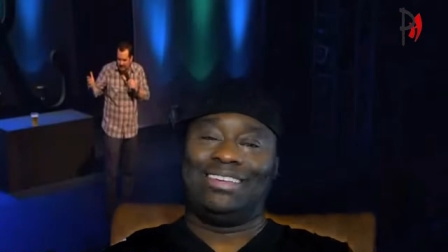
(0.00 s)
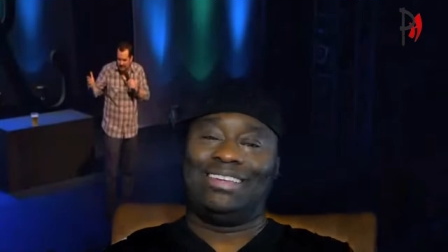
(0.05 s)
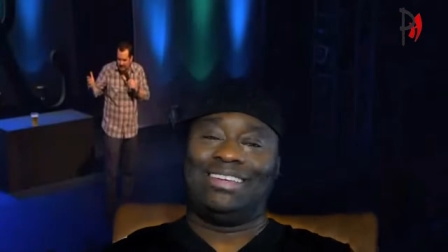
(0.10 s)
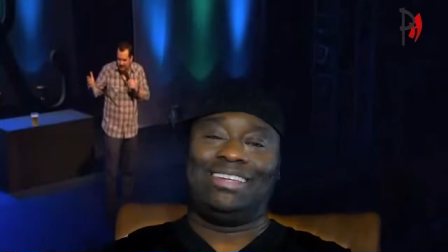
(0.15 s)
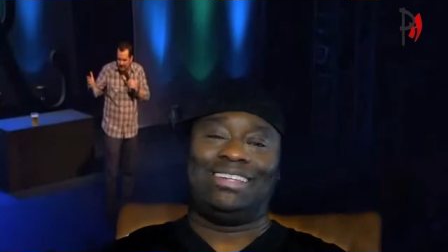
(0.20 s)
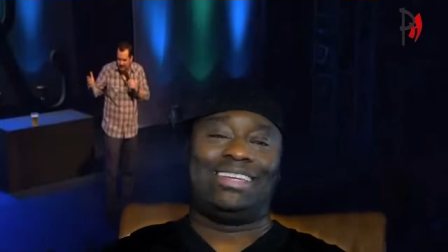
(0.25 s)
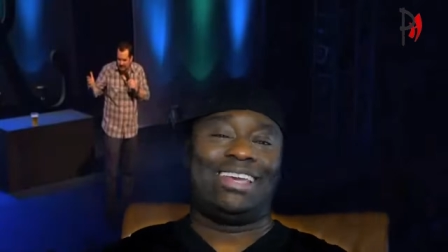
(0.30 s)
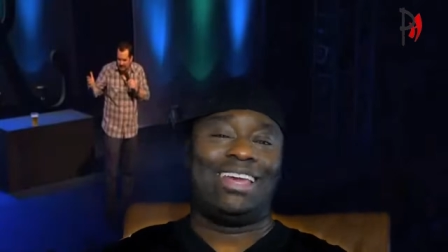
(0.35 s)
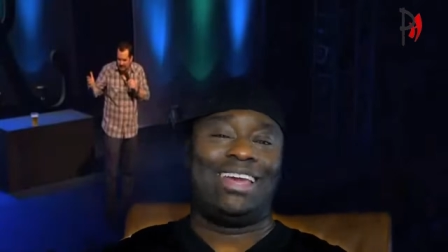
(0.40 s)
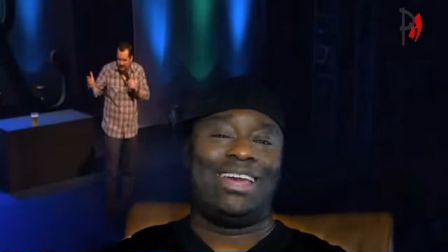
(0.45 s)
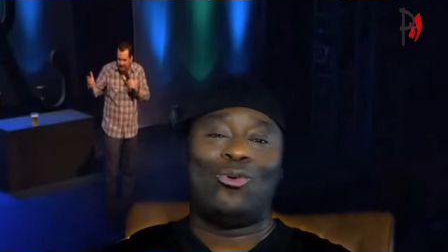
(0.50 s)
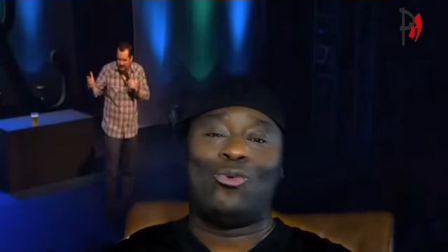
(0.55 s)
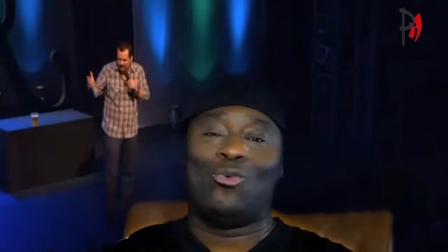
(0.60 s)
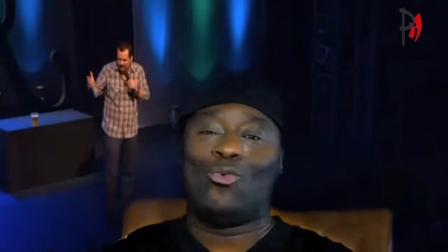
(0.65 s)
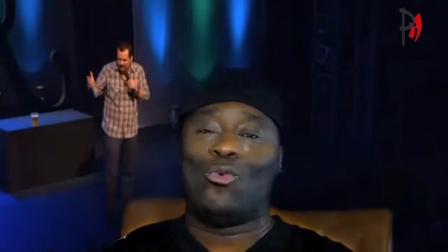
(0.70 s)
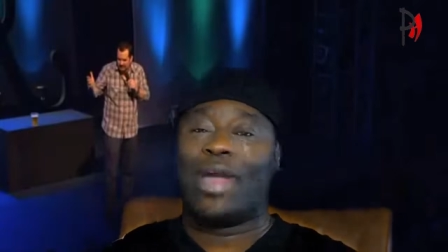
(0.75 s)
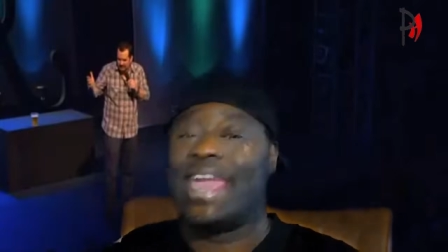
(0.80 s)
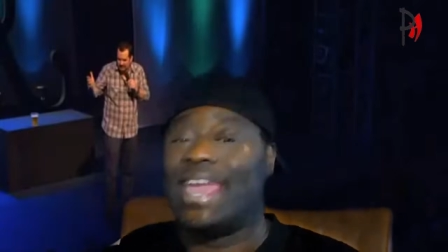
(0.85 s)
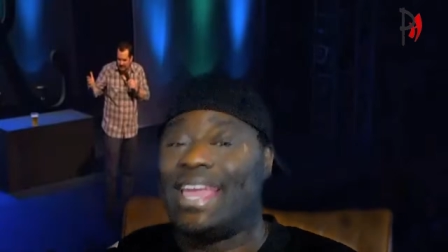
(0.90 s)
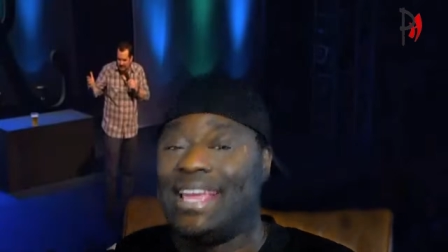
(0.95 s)
I
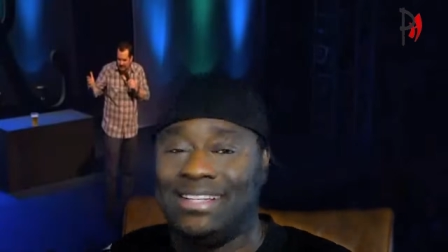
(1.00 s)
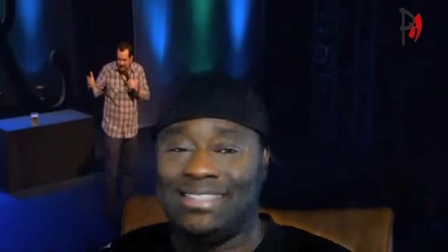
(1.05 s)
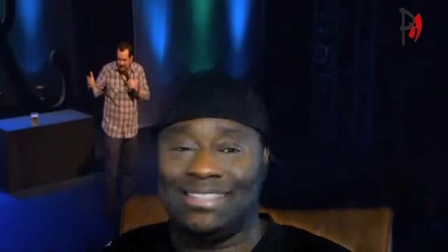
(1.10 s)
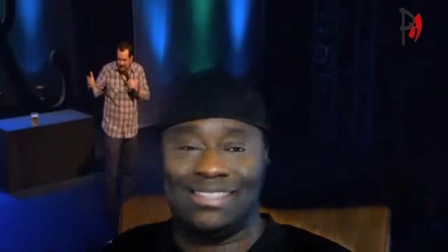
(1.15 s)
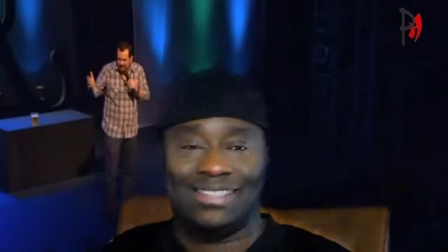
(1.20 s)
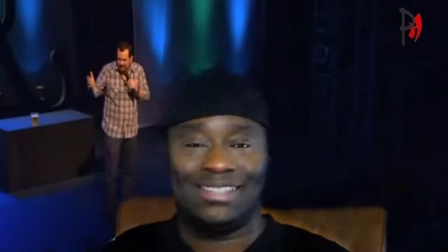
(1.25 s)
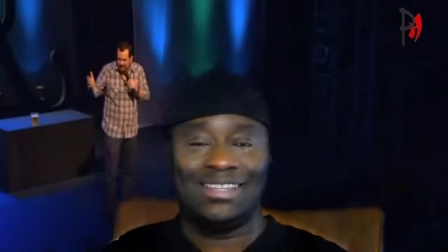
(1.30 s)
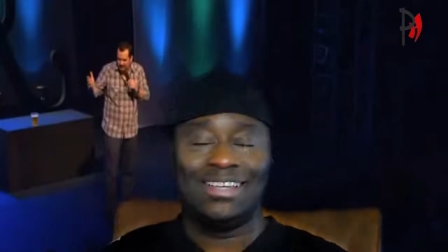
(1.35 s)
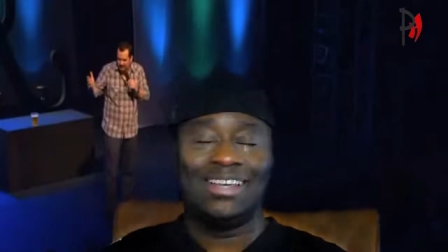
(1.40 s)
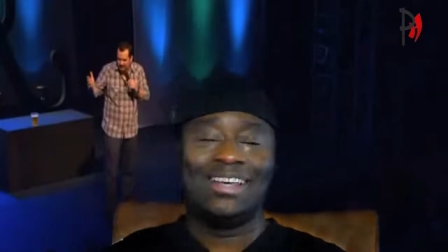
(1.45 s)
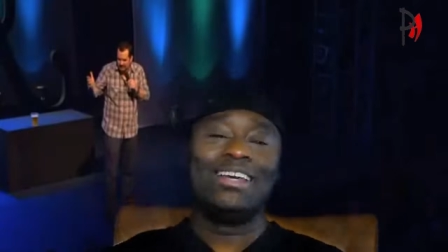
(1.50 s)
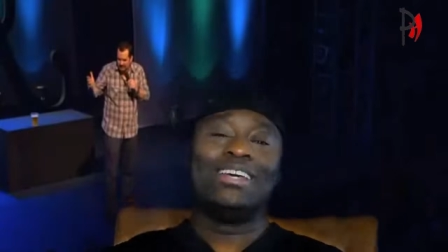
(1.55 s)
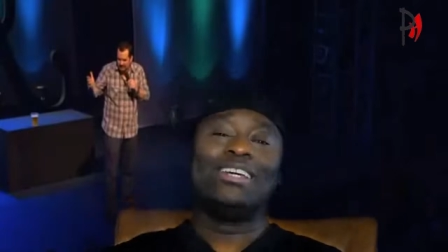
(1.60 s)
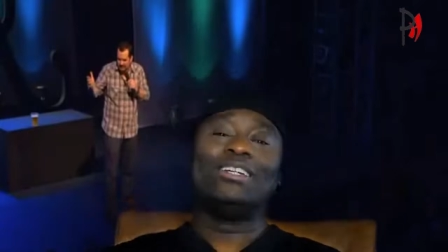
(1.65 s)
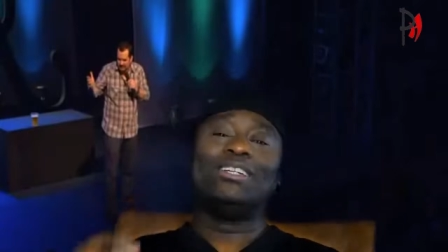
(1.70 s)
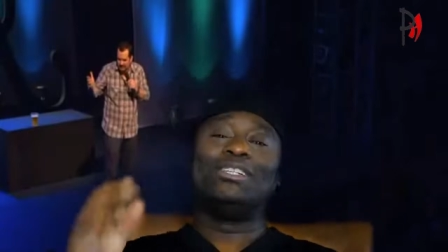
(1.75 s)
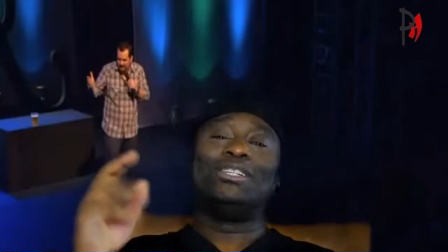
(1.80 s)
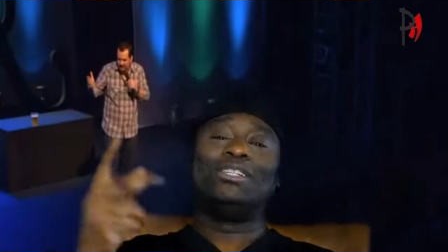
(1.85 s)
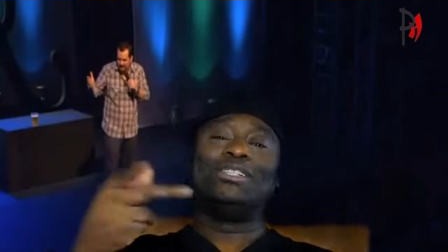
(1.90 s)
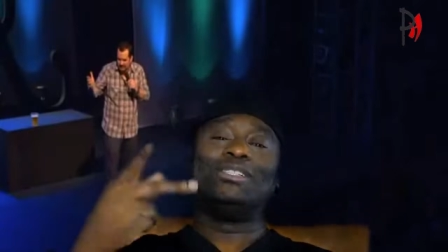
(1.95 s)
can't wait.
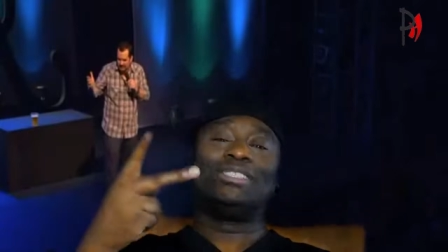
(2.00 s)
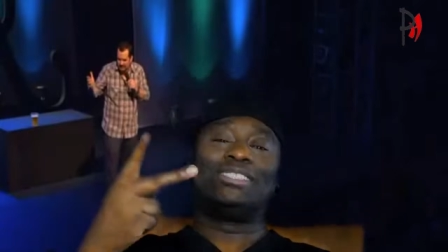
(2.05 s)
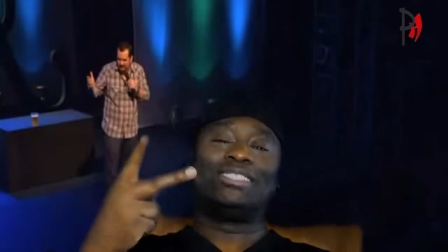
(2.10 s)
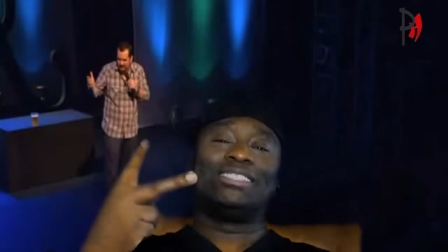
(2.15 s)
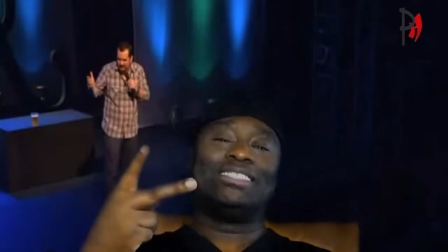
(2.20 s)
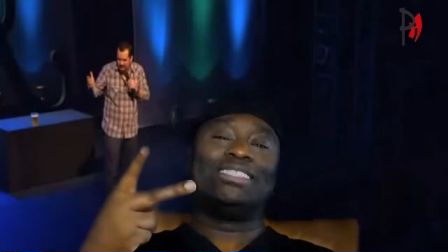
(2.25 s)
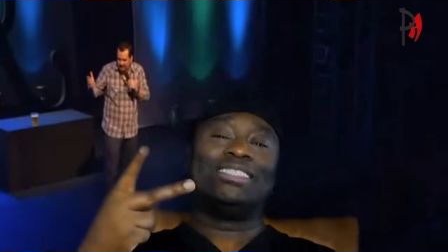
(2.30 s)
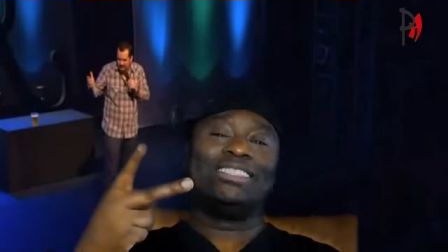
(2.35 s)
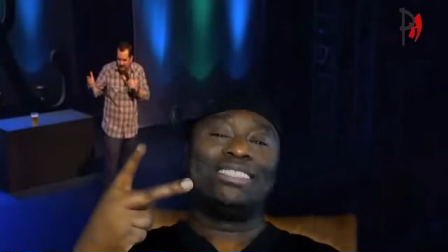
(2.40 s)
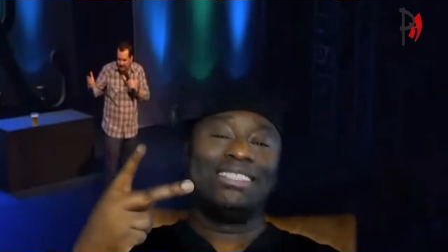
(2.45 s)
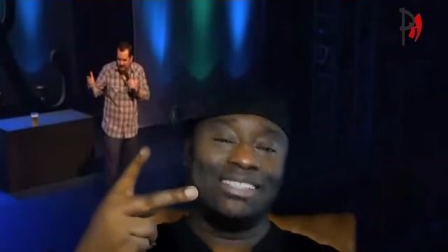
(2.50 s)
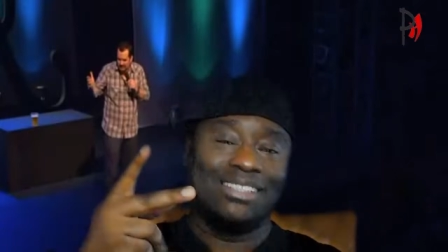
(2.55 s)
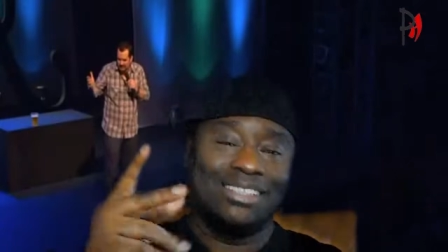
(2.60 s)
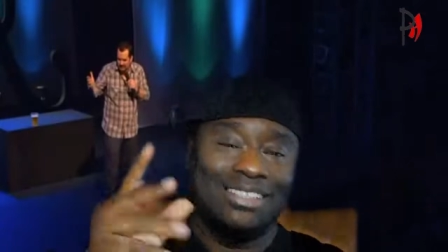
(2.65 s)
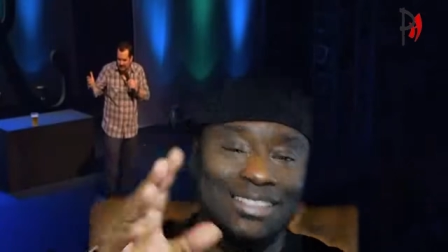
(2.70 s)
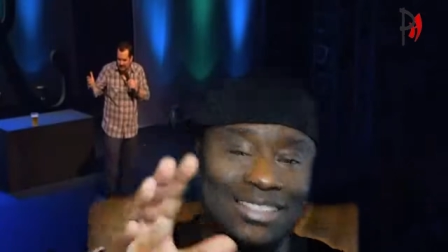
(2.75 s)
This is.